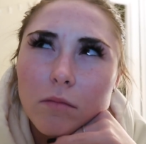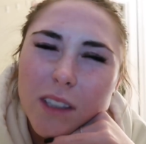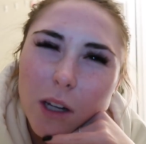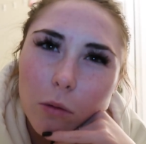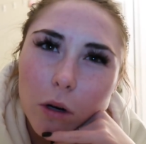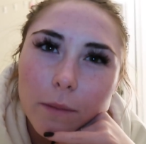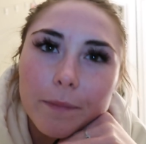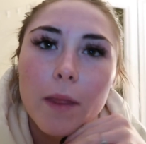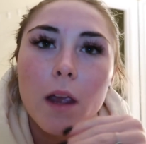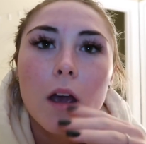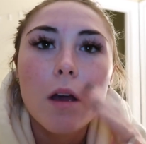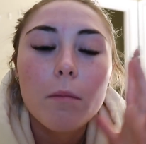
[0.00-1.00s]
is that a word?
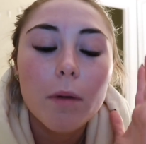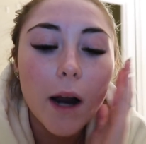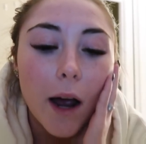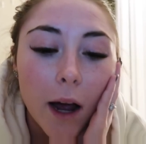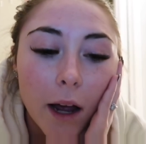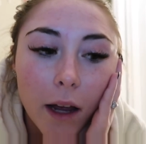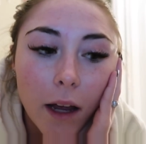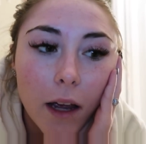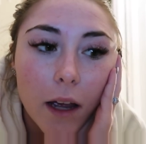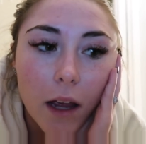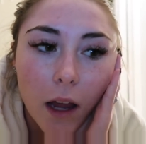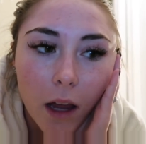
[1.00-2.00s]
But I
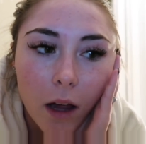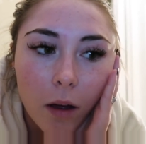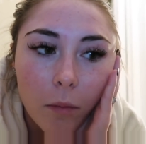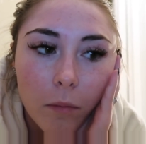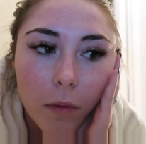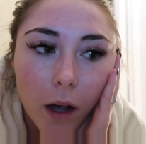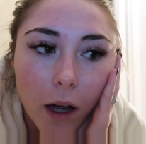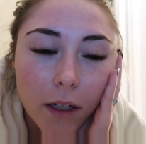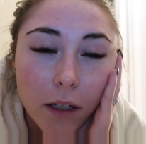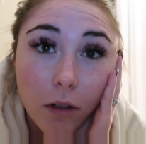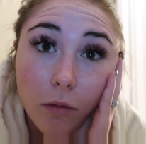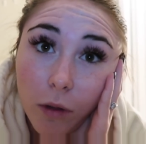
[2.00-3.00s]
knew
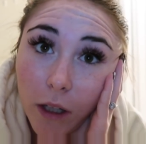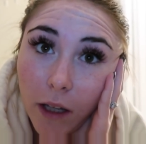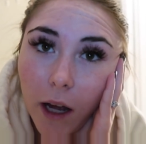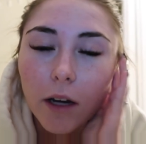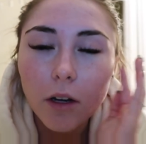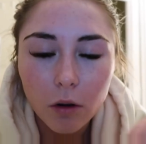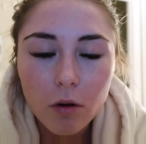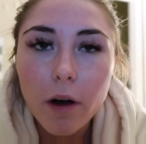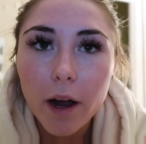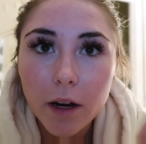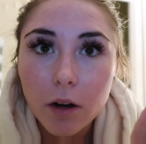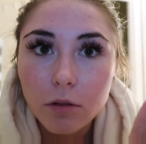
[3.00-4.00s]

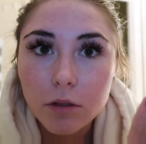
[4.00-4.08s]
I had